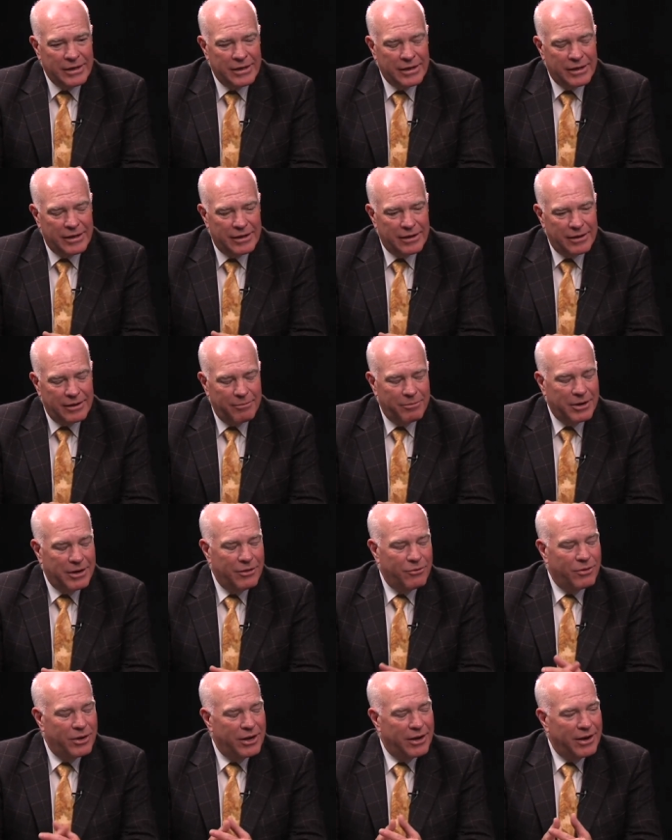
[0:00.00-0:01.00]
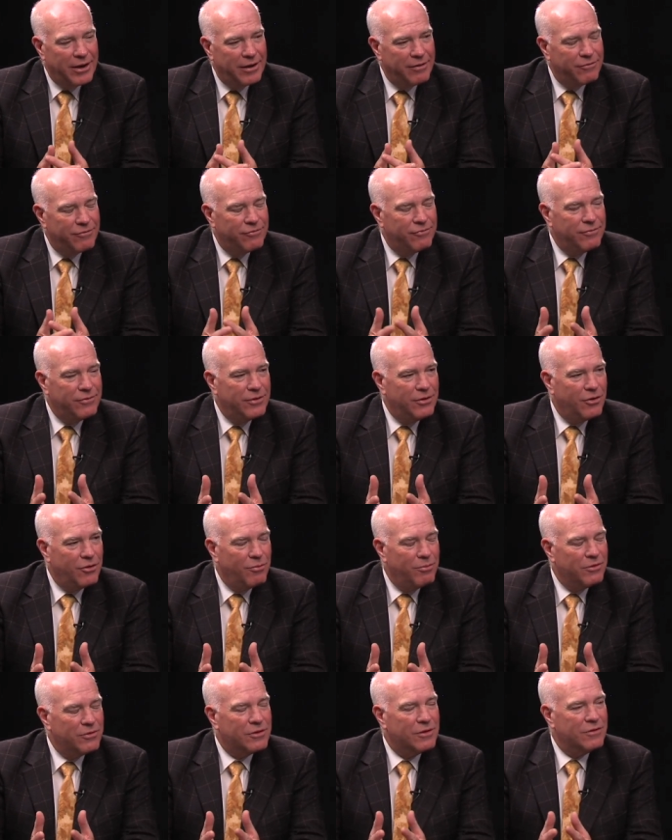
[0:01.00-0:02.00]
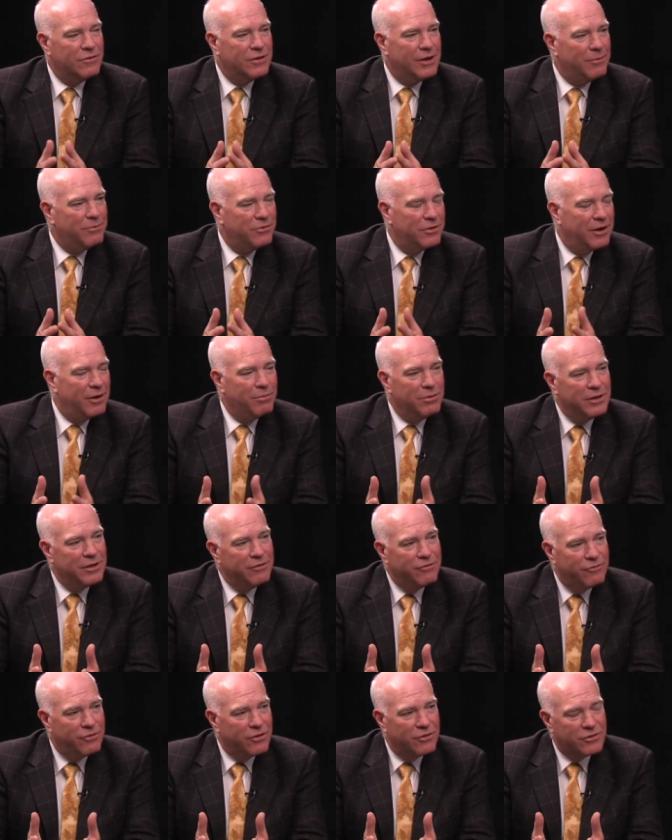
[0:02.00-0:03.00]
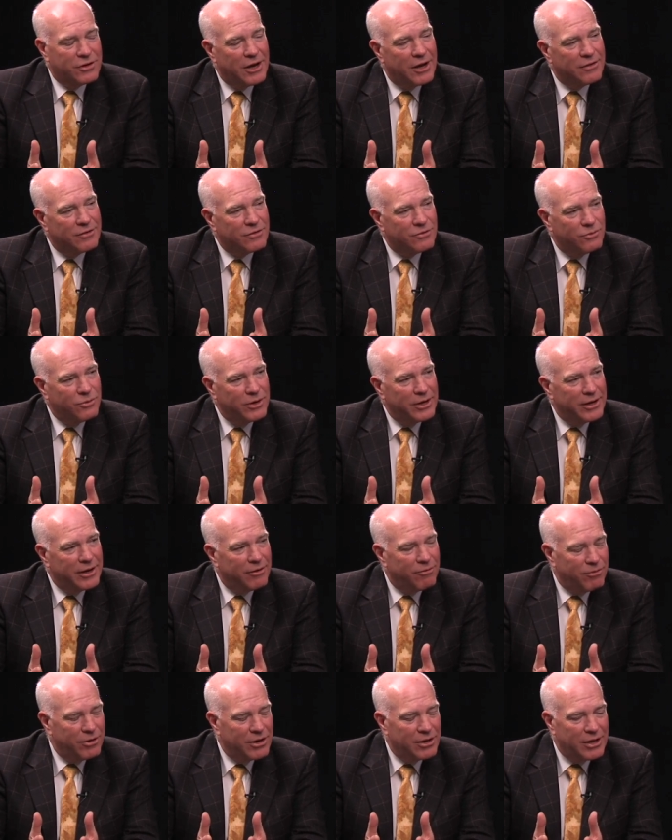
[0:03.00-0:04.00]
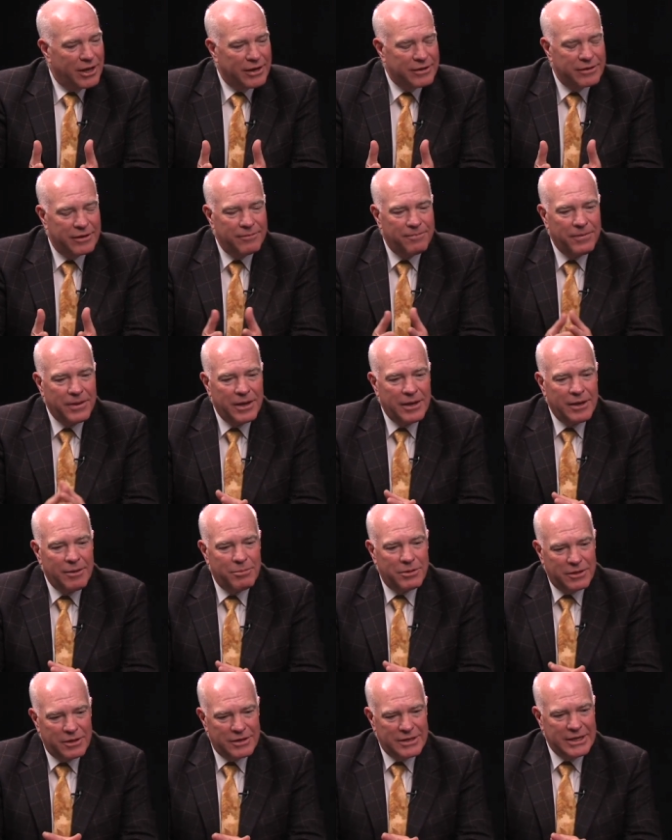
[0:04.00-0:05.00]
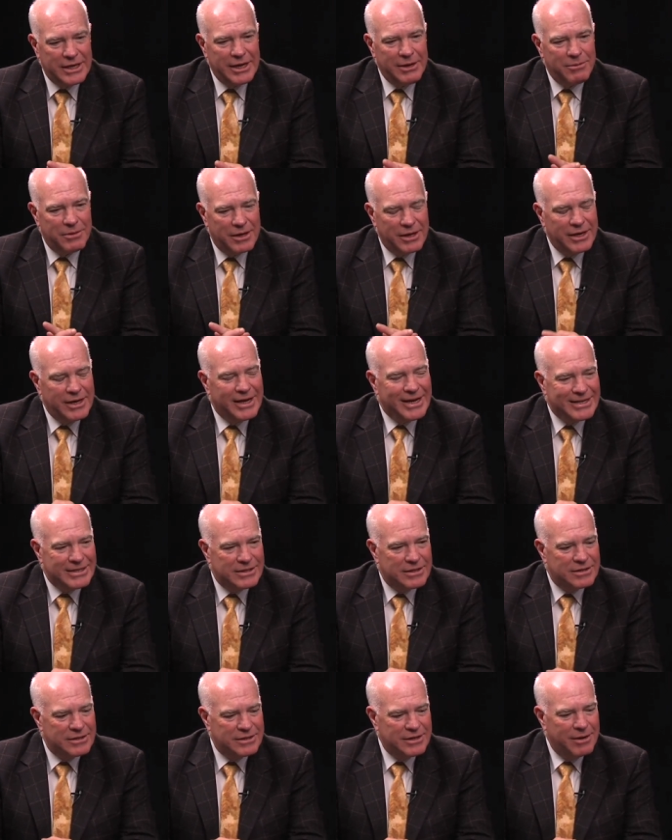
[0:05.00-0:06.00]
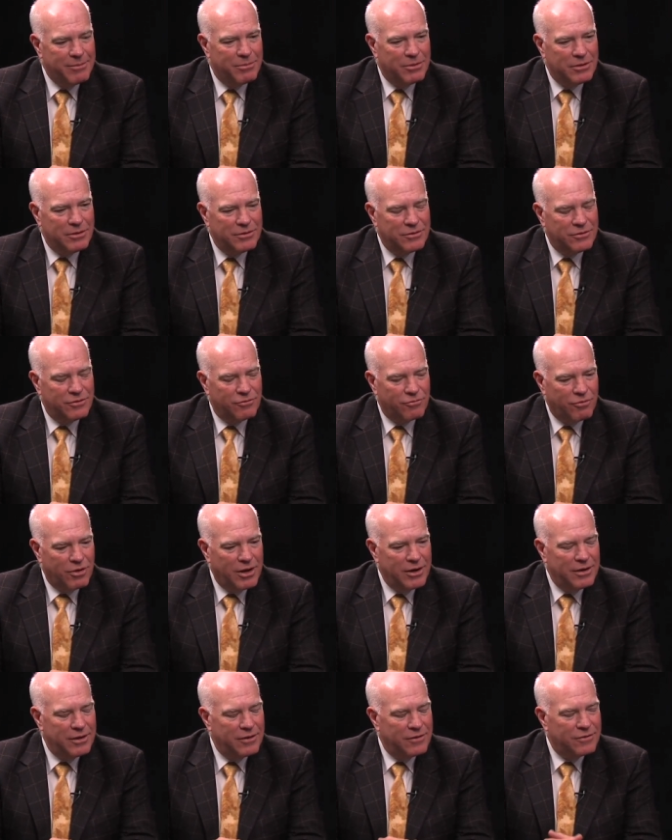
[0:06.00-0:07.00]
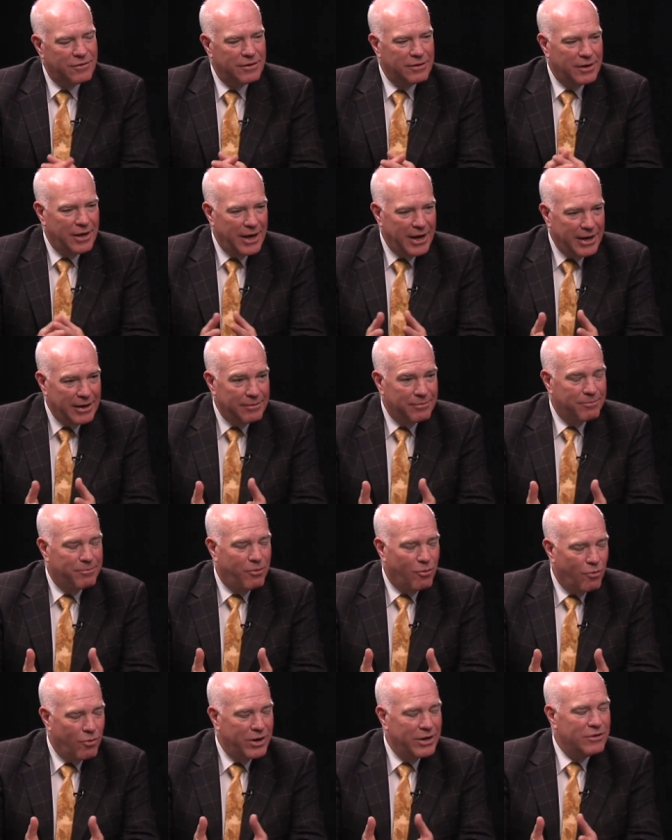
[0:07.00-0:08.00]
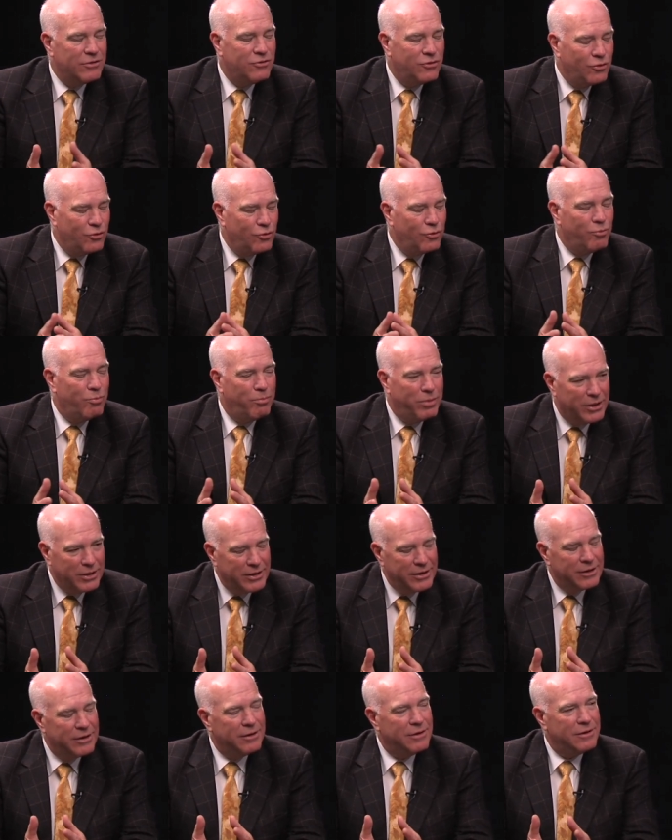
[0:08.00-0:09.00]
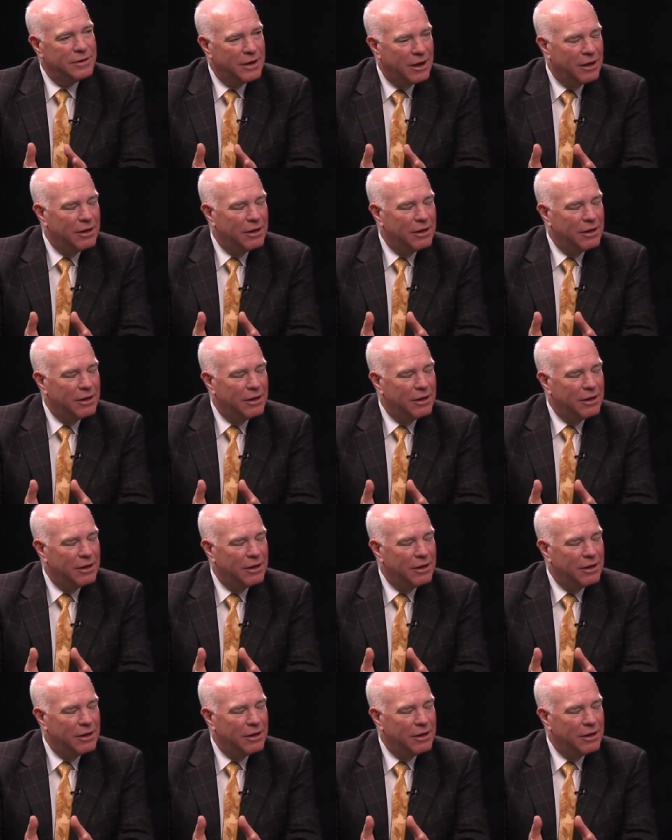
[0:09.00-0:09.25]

Uh, and by the way, I have no misconception. I believe Phil Scott's going to get reelected. But the team that he has assembled to run this $8.2 billion